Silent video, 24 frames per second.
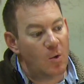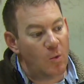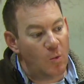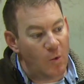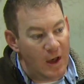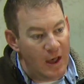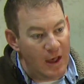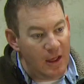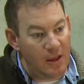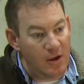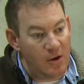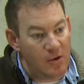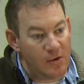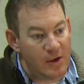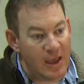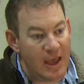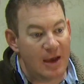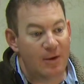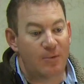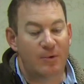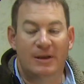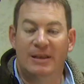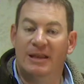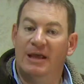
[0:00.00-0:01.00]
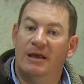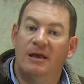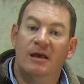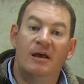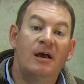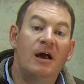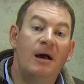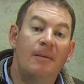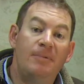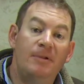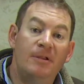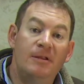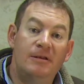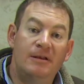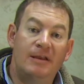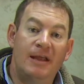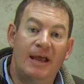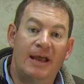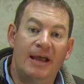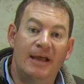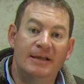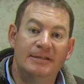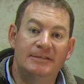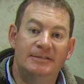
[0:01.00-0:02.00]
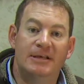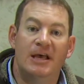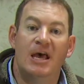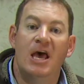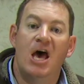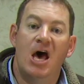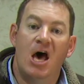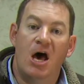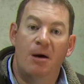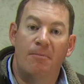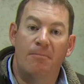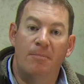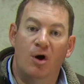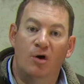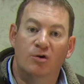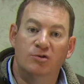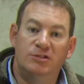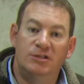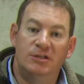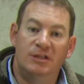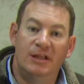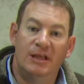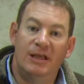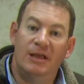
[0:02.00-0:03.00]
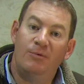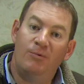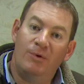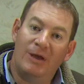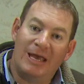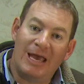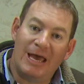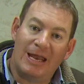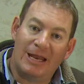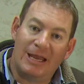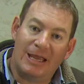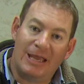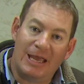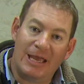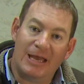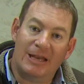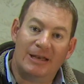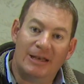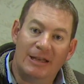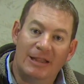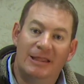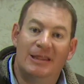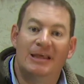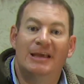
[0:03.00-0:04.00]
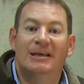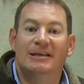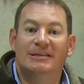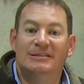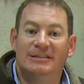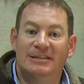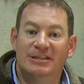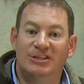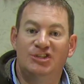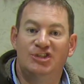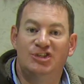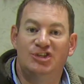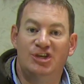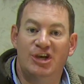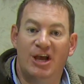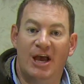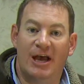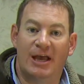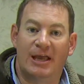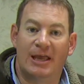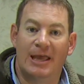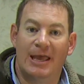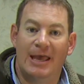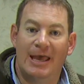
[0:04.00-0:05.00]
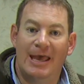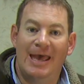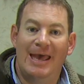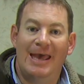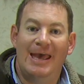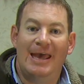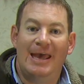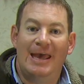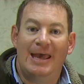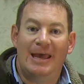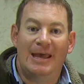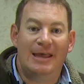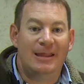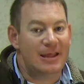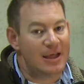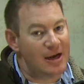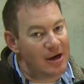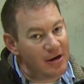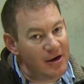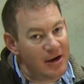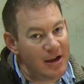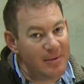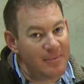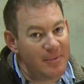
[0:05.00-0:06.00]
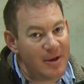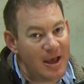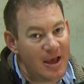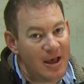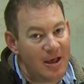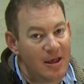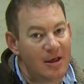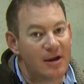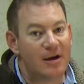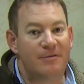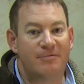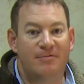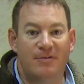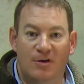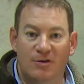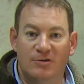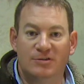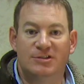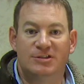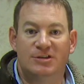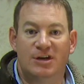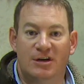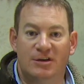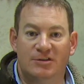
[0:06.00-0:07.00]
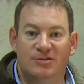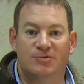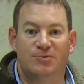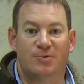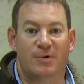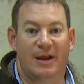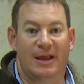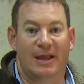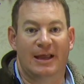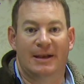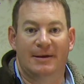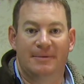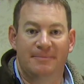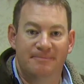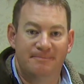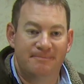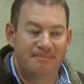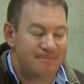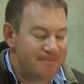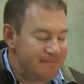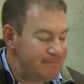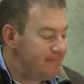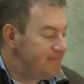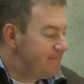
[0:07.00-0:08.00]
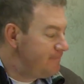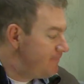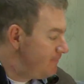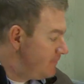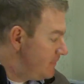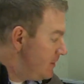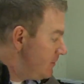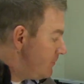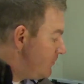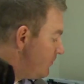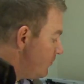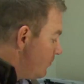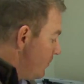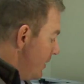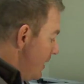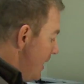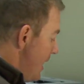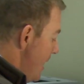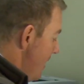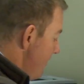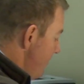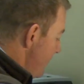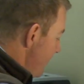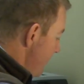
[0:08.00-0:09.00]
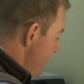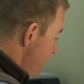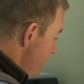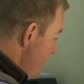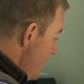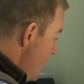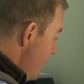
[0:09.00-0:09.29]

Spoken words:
Well, okay, we take a couple of days. Emotionally, we kind of get things in check, and then our email and our phone starts ringing. This is what happened.